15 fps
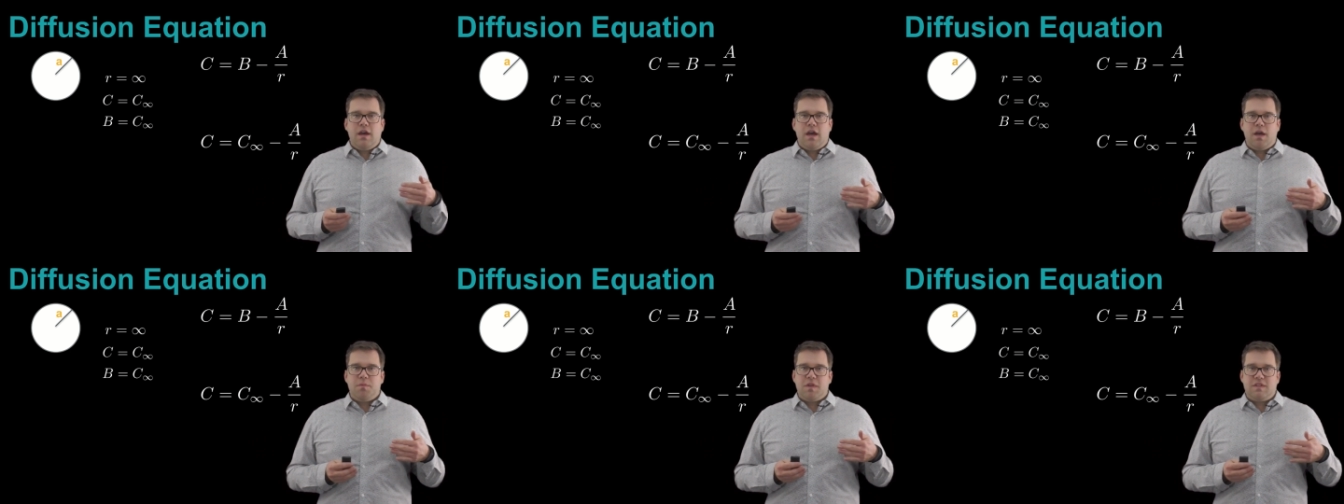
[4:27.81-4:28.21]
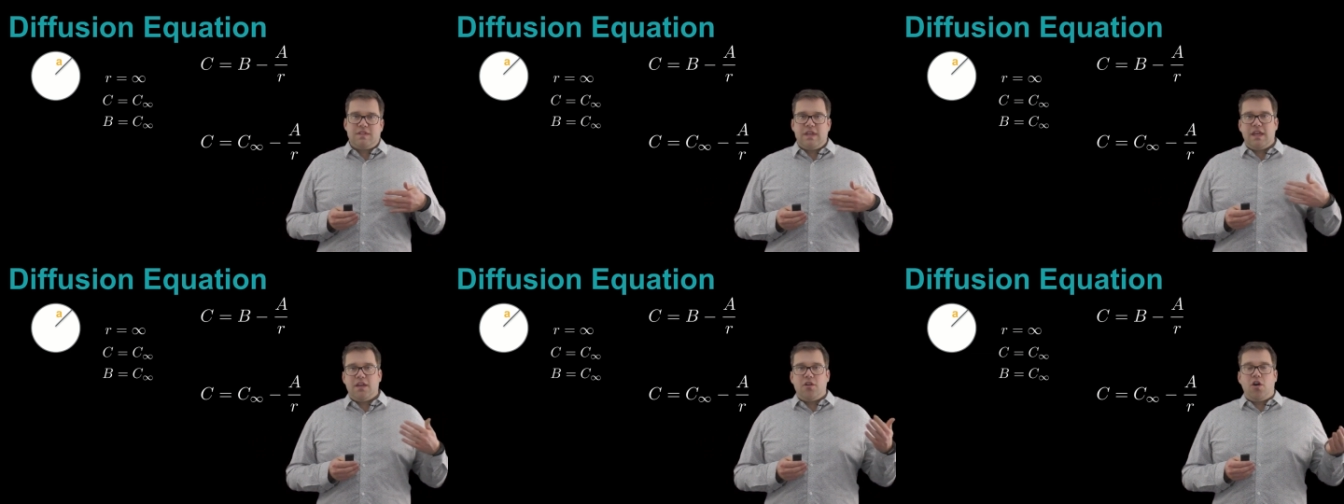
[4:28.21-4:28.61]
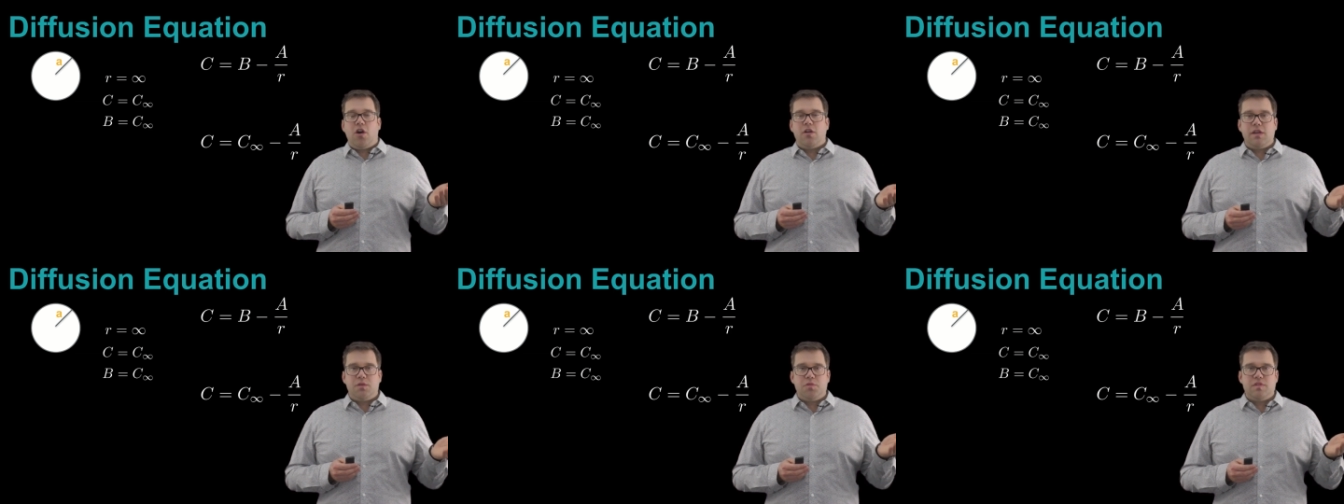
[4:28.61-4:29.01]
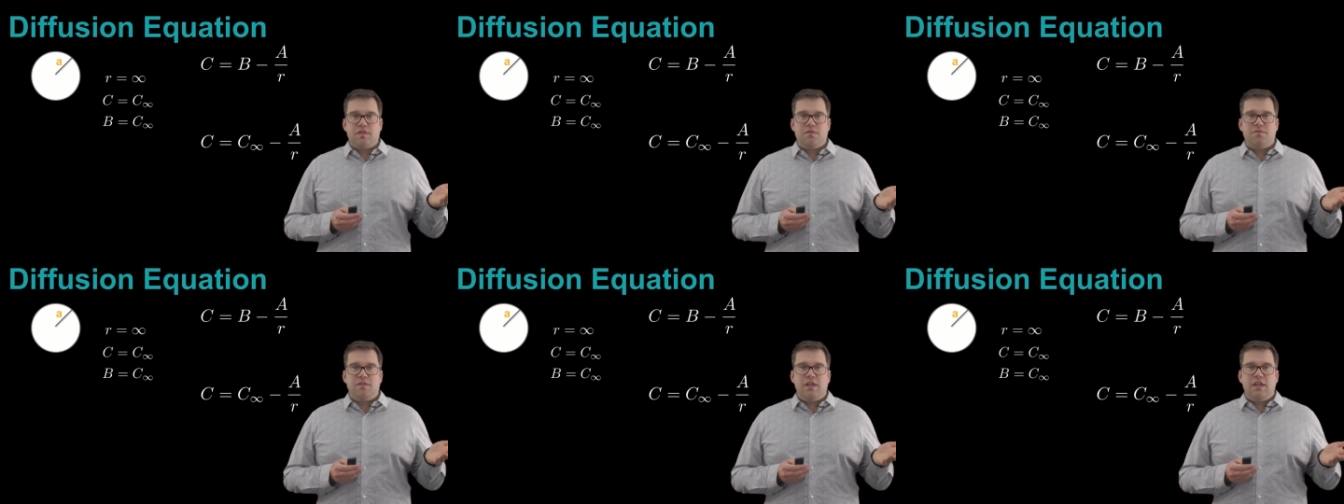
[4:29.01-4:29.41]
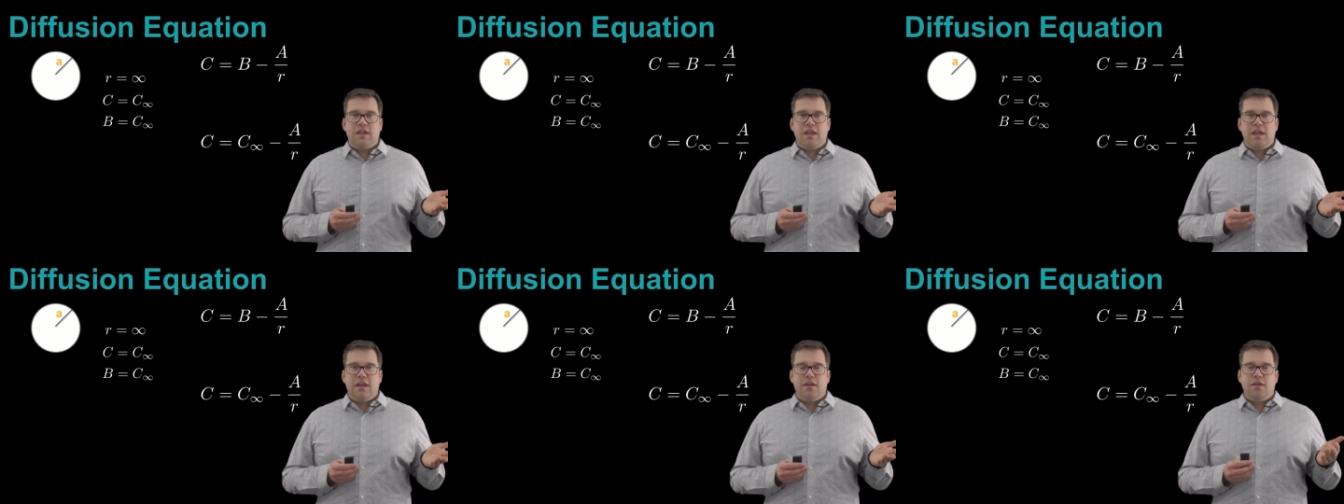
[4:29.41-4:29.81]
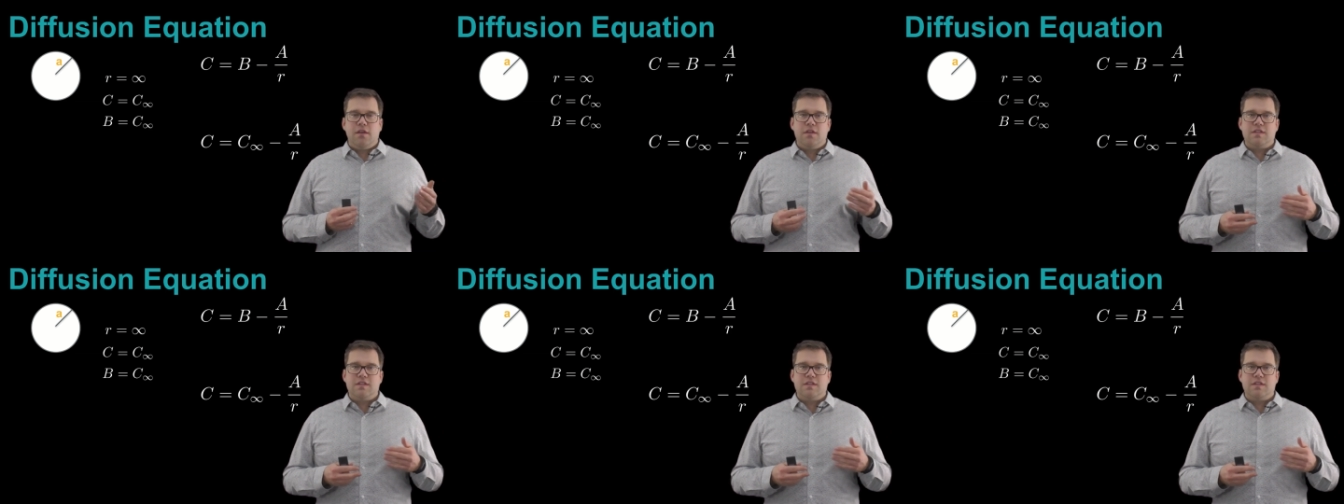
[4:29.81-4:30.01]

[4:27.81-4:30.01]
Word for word: um, let's say at r equals infinity,